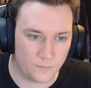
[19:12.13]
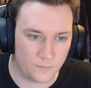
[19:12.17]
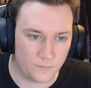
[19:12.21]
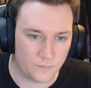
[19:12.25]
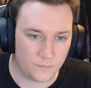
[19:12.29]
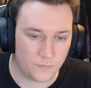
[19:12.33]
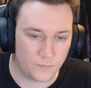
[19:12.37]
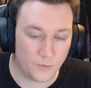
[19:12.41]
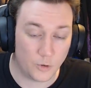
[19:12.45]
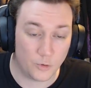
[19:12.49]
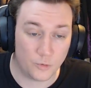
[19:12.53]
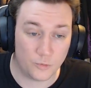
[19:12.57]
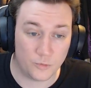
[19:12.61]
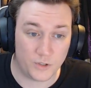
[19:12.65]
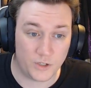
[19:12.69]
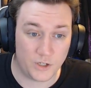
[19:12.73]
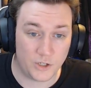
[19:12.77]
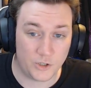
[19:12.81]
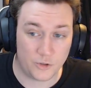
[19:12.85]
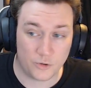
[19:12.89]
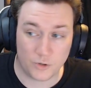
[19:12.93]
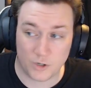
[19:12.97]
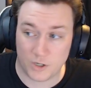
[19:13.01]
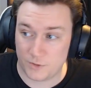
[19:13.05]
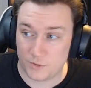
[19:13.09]
Oh, is he
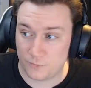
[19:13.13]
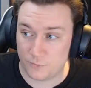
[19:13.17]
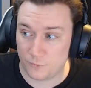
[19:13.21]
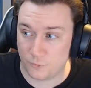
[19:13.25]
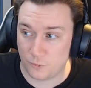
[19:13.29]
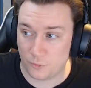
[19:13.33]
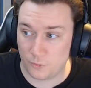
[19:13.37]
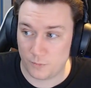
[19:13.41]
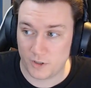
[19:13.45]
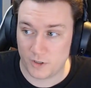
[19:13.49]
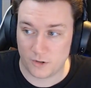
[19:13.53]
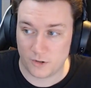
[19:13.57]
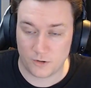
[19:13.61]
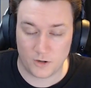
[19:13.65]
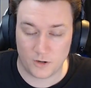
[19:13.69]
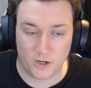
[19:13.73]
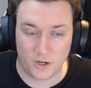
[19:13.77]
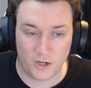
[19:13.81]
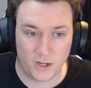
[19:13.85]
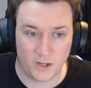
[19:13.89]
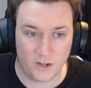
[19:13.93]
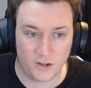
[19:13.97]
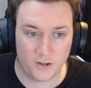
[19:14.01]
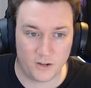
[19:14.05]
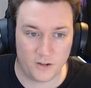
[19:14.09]
transforming
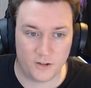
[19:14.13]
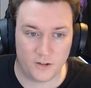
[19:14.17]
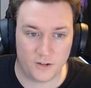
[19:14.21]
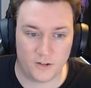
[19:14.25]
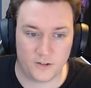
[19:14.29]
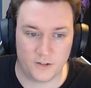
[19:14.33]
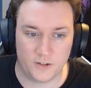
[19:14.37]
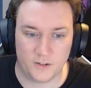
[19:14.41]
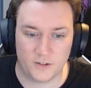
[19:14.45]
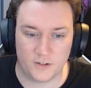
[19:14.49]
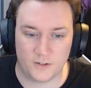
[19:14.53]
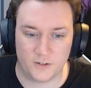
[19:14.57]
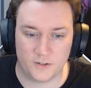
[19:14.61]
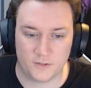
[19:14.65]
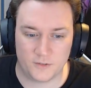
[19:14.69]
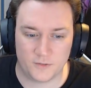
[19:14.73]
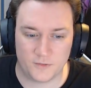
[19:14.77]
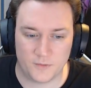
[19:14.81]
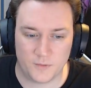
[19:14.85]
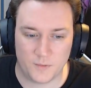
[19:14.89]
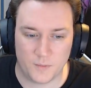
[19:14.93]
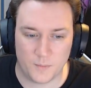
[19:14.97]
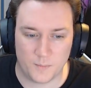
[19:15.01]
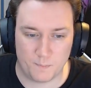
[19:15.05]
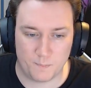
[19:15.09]
already?
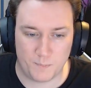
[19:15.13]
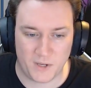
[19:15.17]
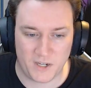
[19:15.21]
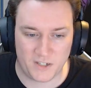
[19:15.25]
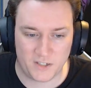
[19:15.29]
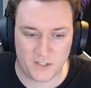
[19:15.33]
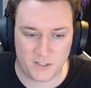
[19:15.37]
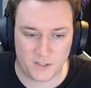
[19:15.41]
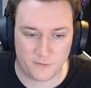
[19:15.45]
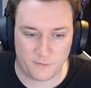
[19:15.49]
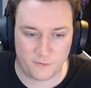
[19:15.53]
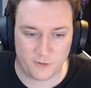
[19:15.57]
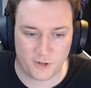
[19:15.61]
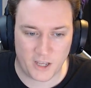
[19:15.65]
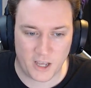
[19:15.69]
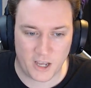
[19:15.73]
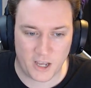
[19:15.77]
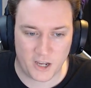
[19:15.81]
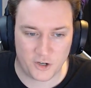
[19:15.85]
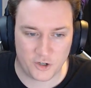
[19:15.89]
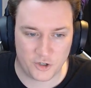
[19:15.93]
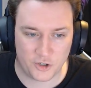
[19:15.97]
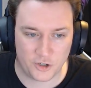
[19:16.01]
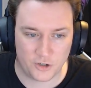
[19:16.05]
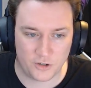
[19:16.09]

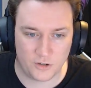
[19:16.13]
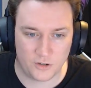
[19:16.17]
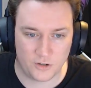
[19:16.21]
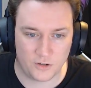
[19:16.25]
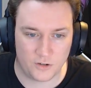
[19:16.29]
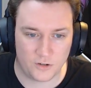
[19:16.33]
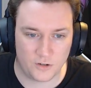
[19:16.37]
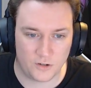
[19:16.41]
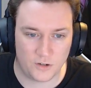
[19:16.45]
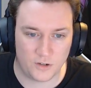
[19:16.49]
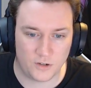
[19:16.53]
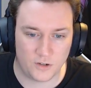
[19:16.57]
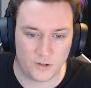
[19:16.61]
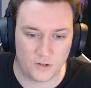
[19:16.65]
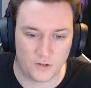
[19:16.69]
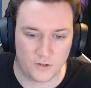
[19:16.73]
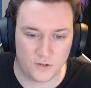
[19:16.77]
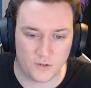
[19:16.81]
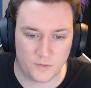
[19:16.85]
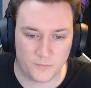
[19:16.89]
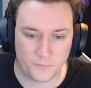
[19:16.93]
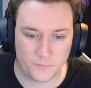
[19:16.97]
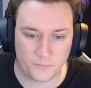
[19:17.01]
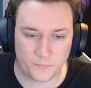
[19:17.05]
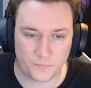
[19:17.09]
Beastification.
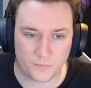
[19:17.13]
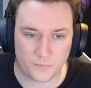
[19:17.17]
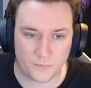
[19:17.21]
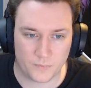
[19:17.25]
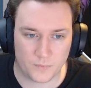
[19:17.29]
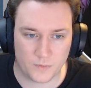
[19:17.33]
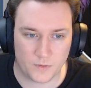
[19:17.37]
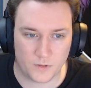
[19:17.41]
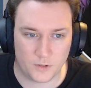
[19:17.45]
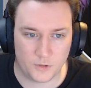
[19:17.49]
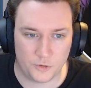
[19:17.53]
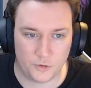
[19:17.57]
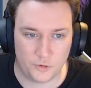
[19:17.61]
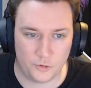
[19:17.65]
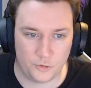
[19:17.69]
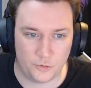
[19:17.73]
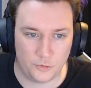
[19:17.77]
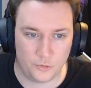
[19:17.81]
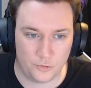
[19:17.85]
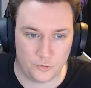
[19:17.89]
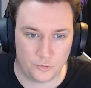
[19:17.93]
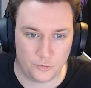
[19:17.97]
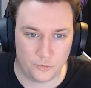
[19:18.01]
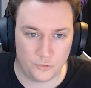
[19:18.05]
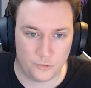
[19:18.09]

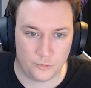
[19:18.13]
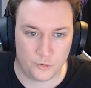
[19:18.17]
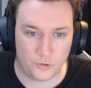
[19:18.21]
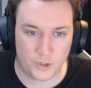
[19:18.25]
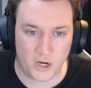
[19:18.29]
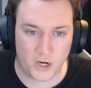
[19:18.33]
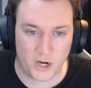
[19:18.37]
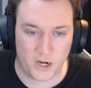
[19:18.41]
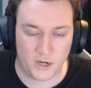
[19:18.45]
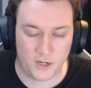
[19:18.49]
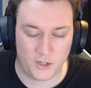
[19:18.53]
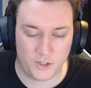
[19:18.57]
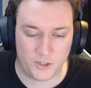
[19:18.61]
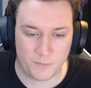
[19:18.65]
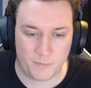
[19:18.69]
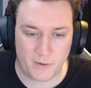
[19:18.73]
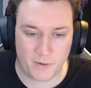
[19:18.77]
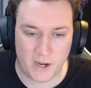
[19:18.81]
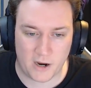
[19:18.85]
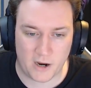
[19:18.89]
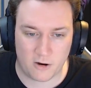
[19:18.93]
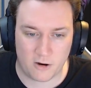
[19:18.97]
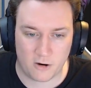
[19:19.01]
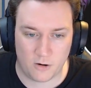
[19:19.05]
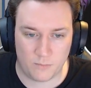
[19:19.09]
Huge energy
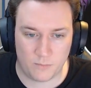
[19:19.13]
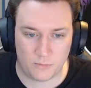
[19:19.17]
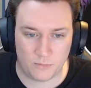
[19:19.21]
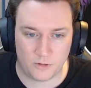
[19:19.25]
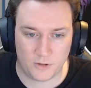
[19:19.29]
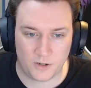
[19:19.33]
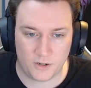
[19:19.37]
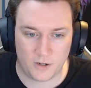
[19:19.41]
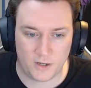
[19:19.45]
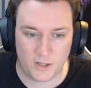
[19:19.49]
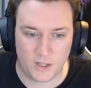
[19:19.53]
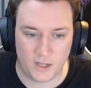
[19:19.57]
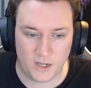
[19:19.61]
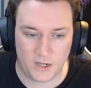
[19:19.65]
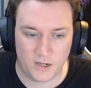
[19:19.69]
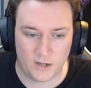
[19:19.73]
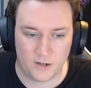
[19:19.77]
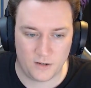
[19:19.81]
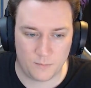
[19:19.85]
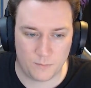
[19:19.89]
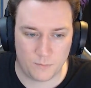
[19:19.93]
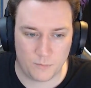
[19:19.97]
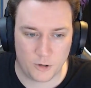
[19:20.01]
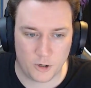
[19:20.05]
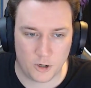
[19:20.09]
power up looking thing.
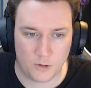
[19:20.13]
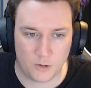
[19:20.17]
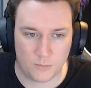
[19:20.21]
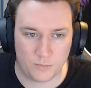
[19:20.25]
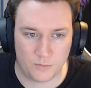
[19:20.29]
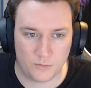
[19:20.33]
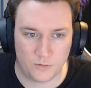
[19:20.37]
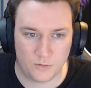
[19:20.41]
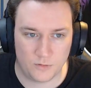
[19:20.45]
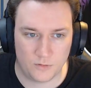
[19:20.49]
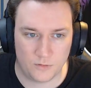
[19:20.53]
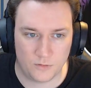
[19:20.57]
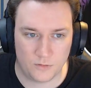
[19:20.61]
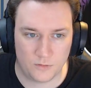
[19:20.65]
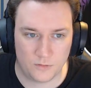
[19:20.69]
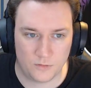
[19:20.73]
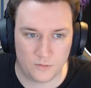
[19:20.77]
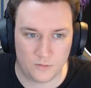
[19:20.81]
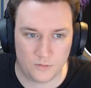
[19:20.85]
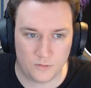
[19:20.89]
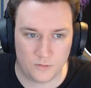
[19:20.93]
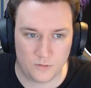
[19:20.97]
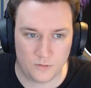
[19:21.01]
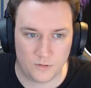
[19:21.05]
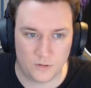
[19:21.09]
Purple.
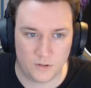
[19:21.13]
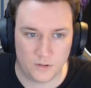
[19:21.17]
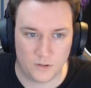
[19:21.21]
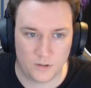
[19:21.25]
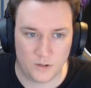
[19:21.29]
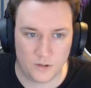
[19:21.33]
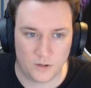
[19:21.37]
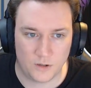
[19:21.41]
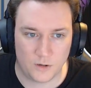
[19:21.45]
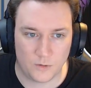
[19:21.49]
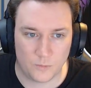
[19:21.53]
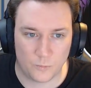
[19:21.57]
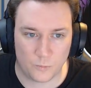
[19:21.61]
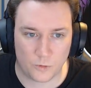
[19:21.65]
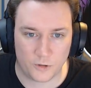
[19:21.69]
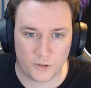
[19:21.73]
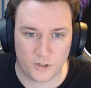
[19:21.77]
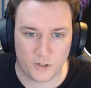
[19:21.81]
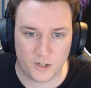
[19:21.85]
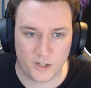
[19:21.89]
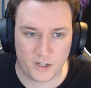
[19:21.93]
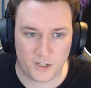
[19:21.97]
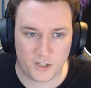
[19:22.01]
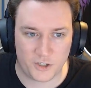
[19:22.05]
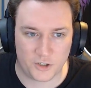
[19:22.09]
What
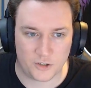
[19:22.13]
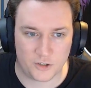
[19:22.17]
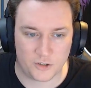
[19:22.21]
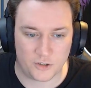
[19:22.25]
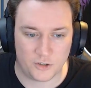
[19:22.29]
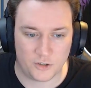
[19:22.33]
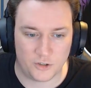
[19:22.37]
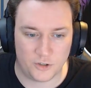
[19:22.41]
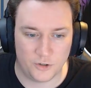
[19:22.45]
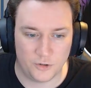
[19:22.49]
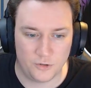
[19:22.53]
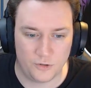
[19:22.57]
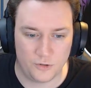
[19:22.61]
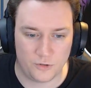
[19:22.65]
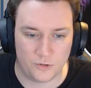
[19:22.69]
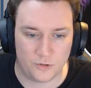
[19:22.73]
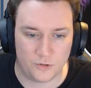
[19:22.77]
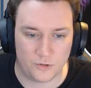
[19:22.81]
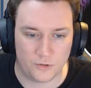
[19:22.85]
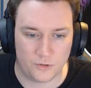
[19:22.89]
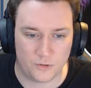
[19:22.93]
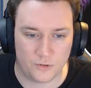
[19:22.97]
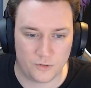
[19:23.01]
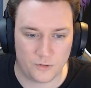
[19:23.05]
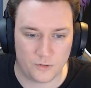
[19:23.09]
did he just do?
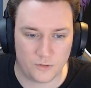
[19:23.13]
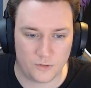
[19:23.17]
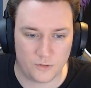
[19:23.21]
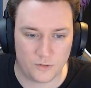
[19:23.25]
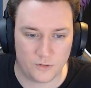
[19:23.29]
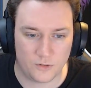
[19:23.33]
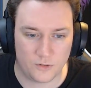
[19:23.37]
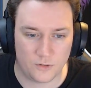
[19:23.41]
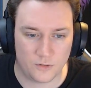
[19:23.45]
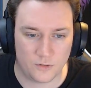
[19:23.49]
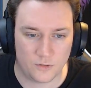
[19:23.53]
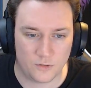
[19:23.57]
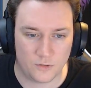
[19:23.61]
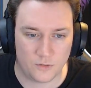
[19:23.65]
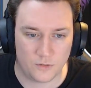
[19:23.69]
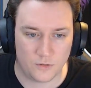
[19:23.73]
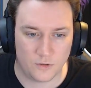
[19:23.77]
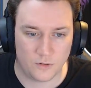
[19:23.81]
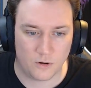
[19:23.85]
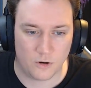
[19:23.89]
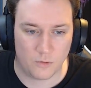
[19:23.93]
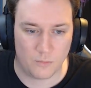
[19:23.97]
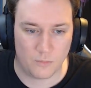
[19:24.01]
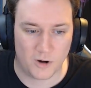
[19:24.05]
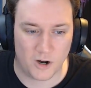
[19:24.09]

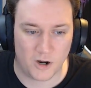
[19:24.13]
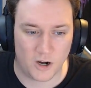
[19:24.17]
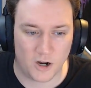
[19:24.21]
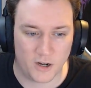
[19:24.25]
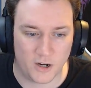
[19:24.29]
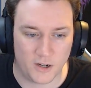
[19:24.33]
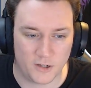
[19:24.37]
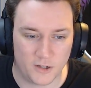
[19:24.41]
Oh my.